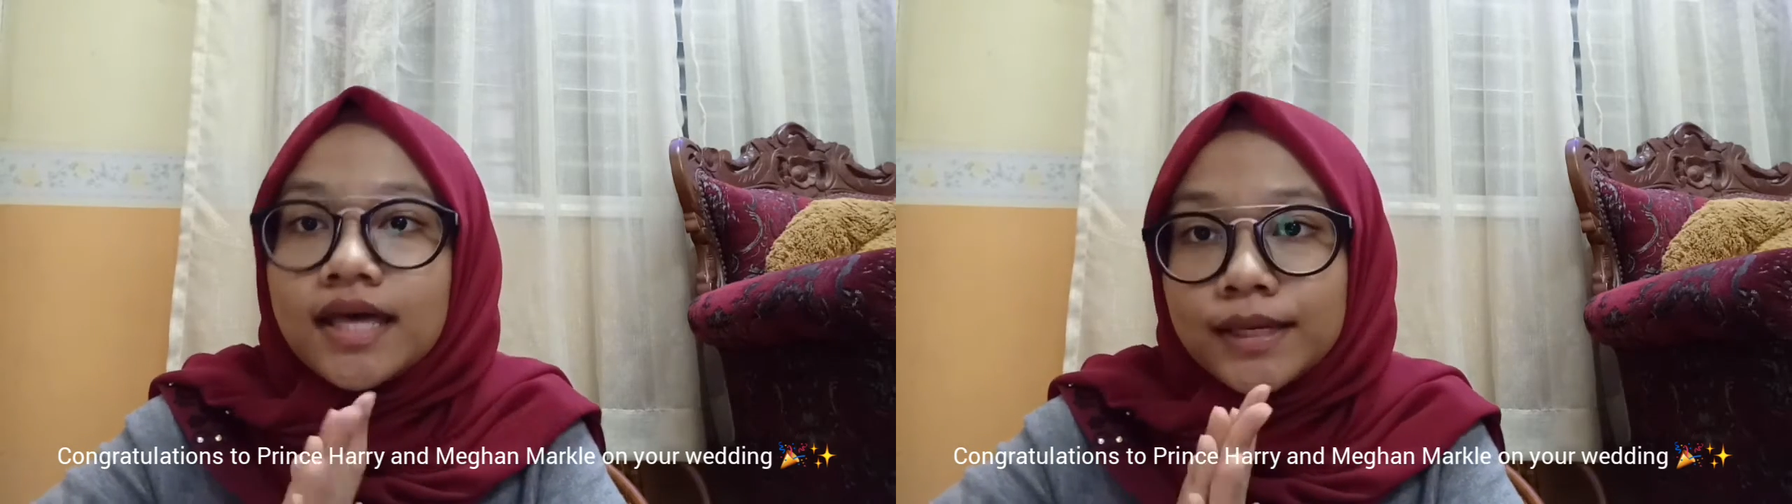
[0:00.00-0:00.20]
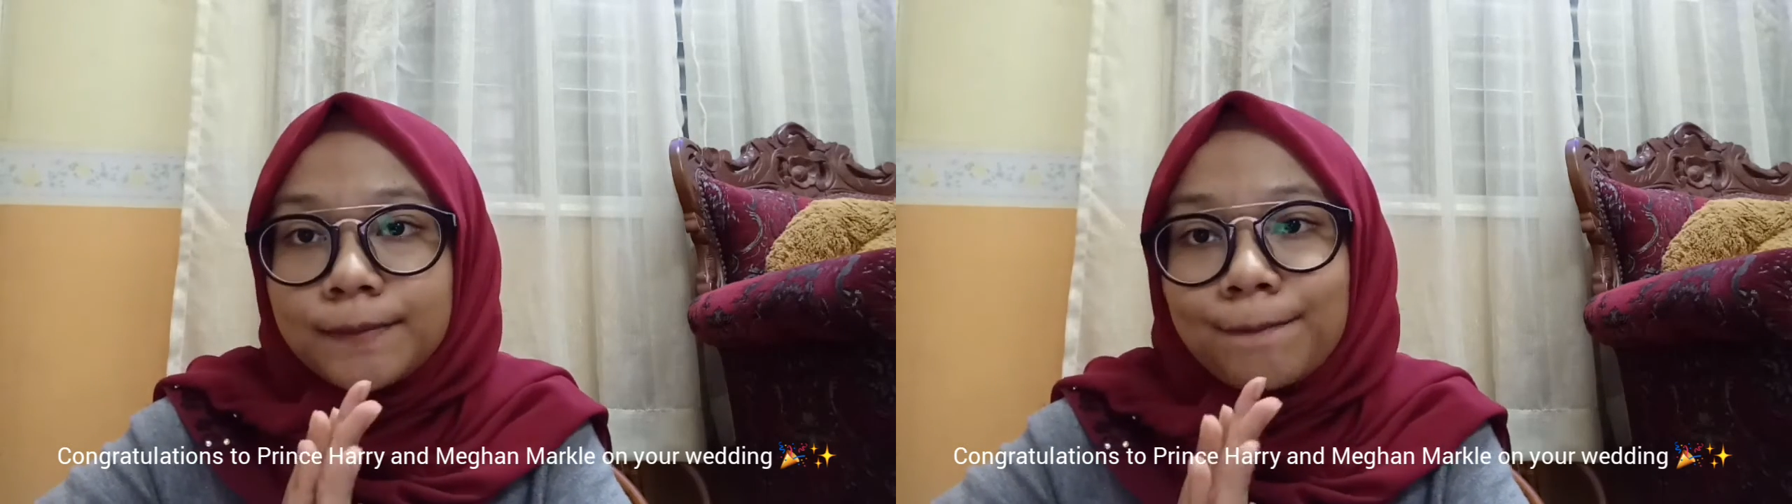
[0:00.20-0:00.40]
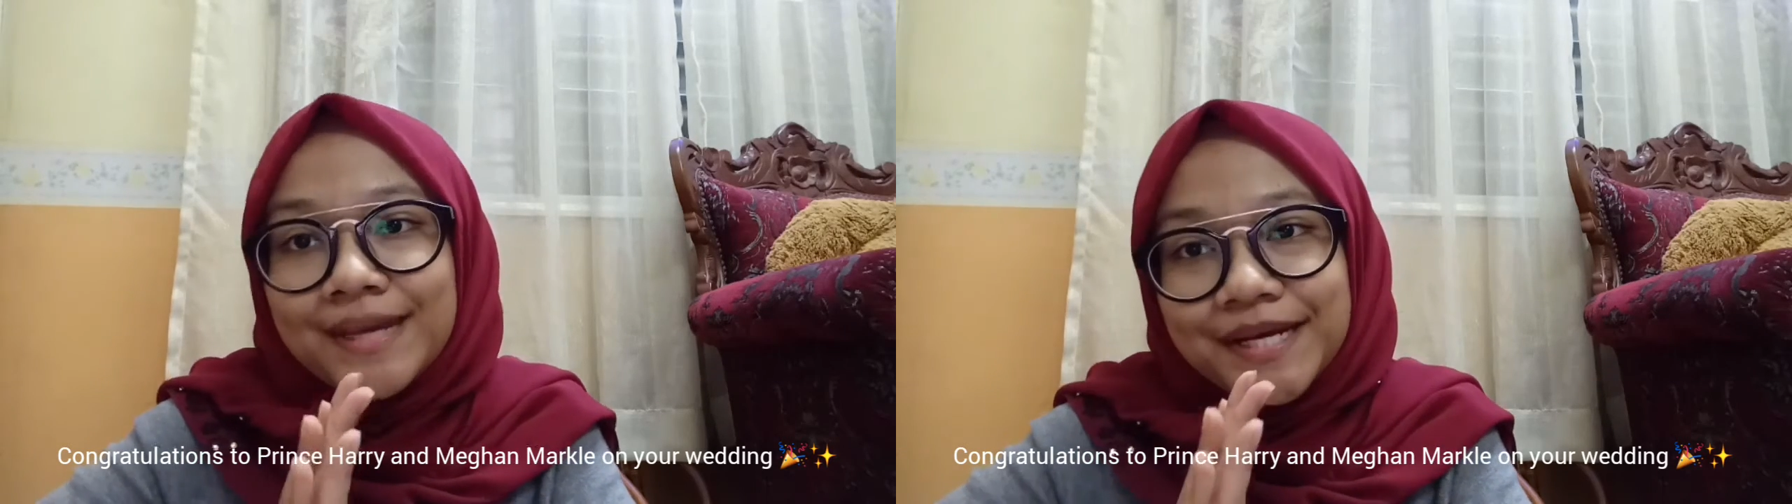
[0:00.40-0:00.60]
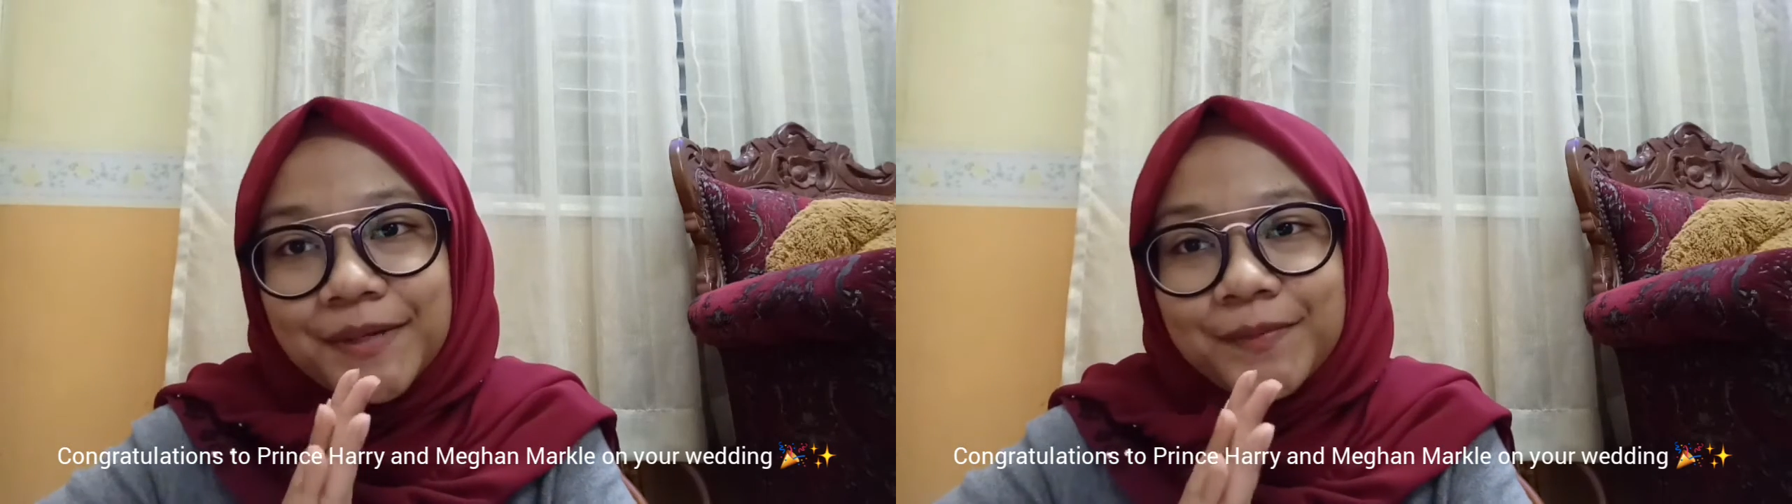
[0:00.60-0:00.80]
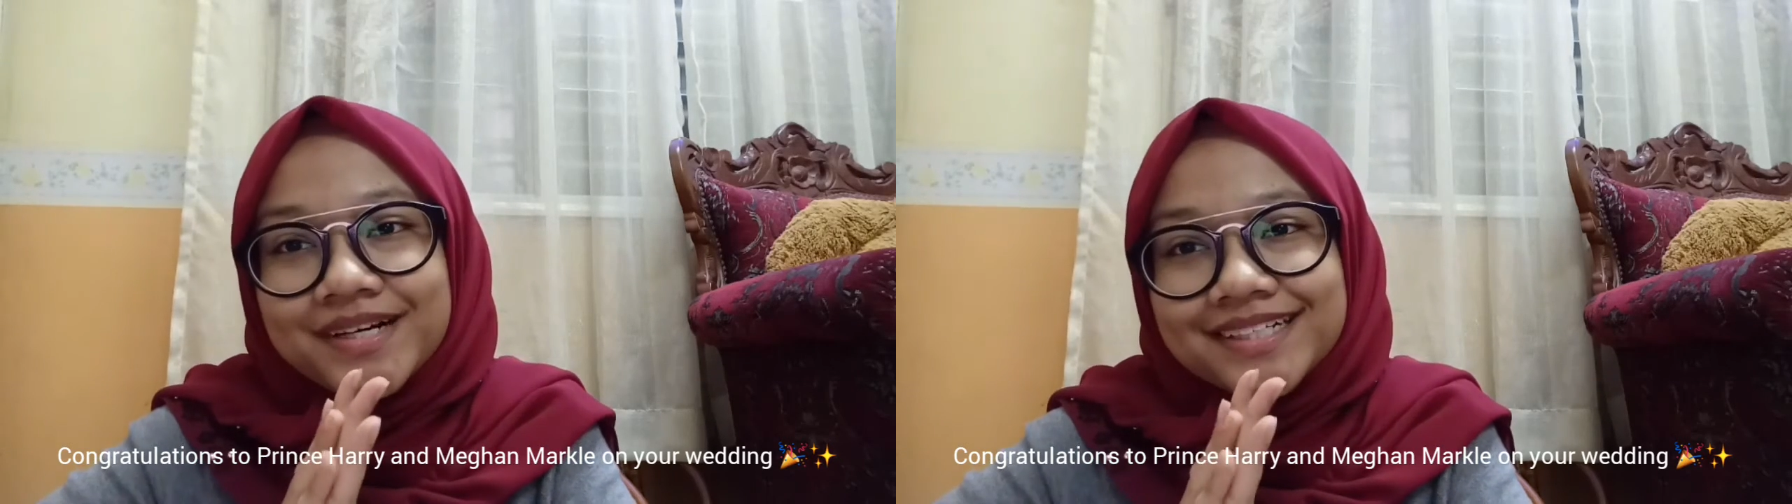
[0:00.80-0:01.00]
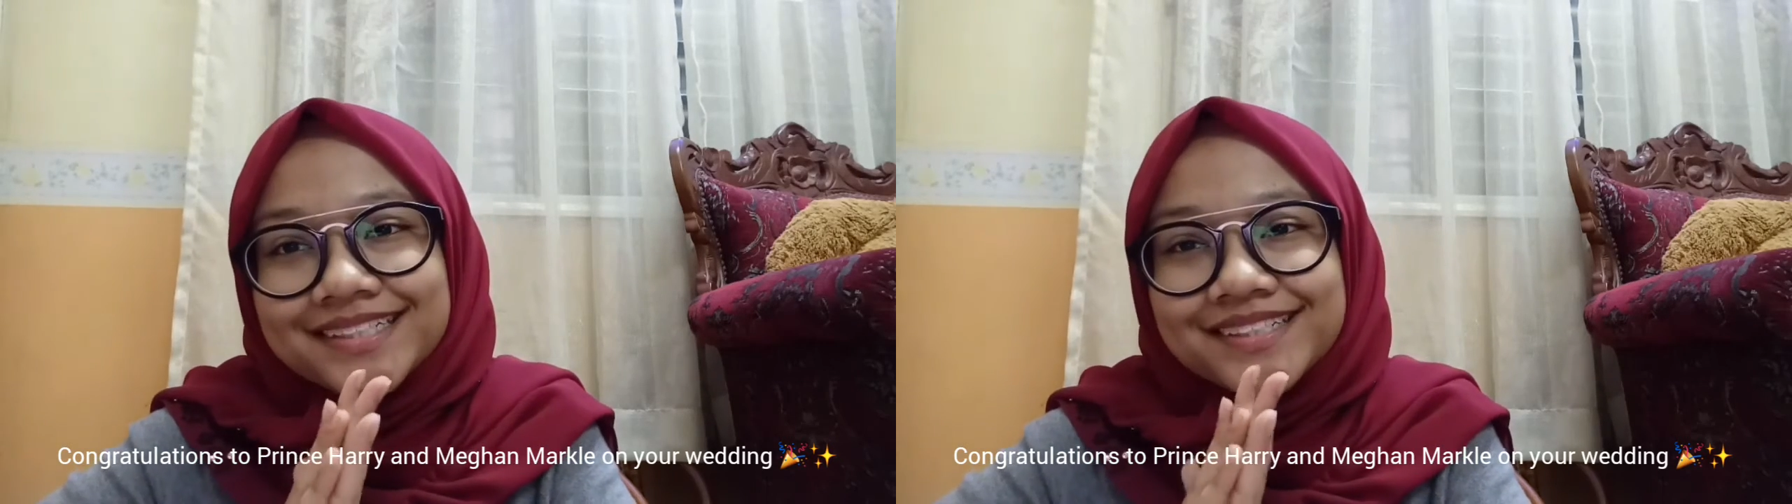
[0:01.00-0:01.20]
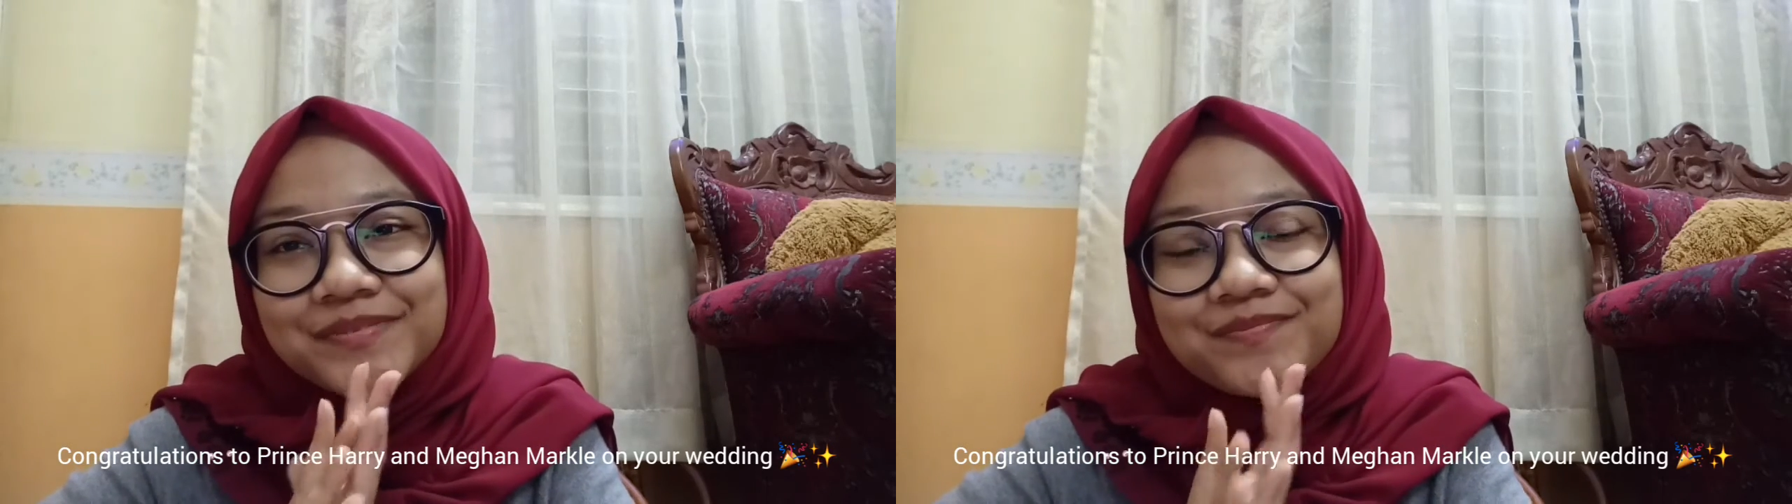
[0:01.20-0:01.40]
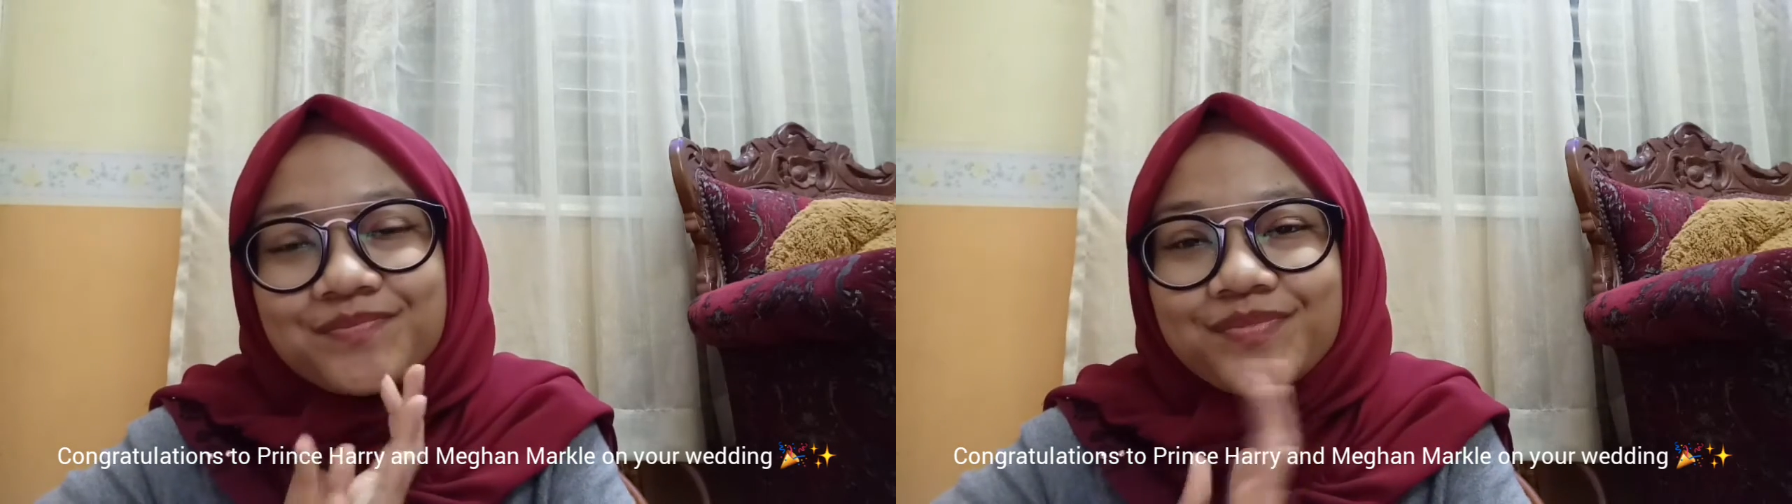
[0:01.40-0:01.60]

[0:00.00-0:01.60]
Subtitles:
and Meghan Markle.